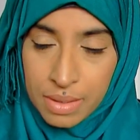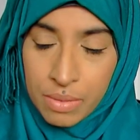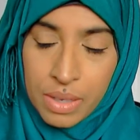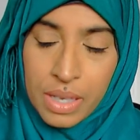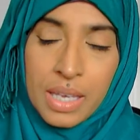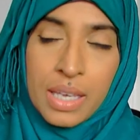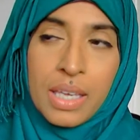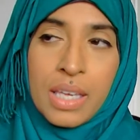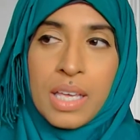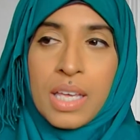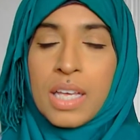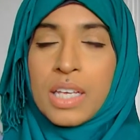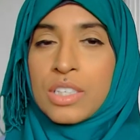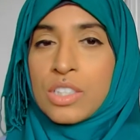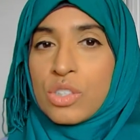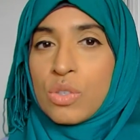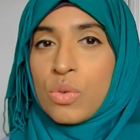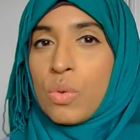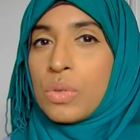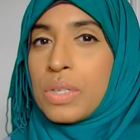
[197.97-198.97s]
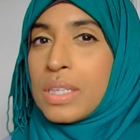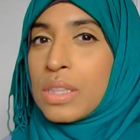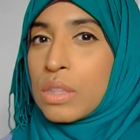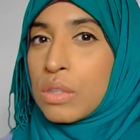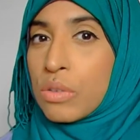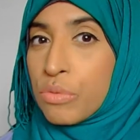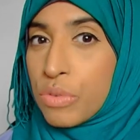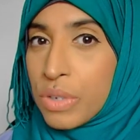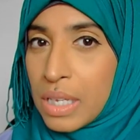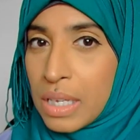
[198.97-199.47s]
Okay, so only
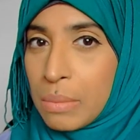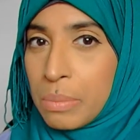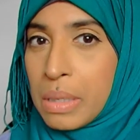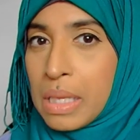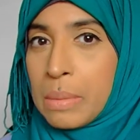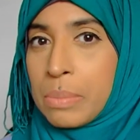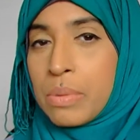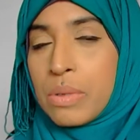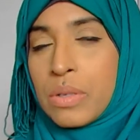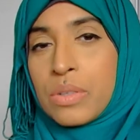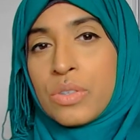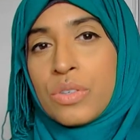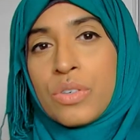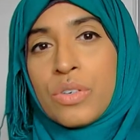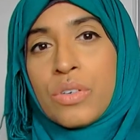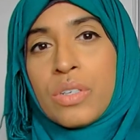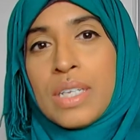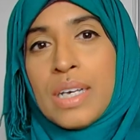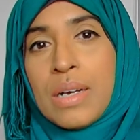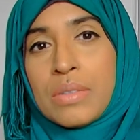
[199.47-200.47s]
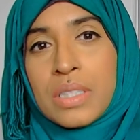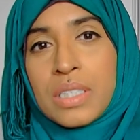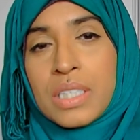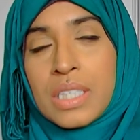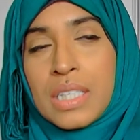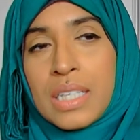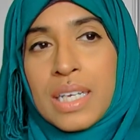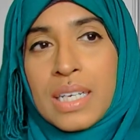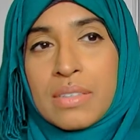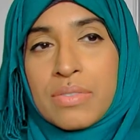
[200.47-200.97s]
three people you're allowed to
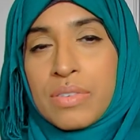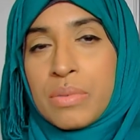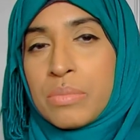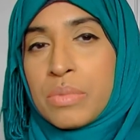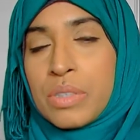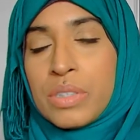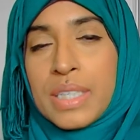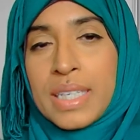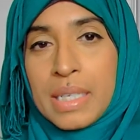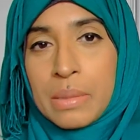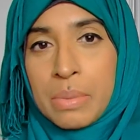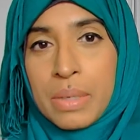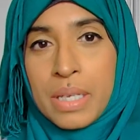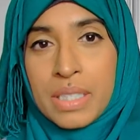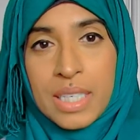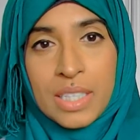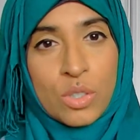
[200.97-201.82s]
select from their database.